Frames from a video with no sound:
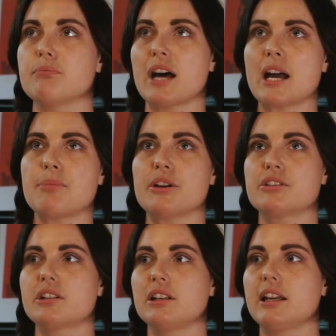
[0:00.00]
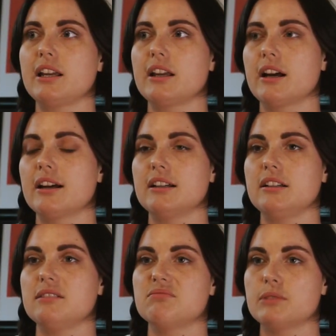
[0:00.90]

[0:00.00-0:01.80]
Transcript: But I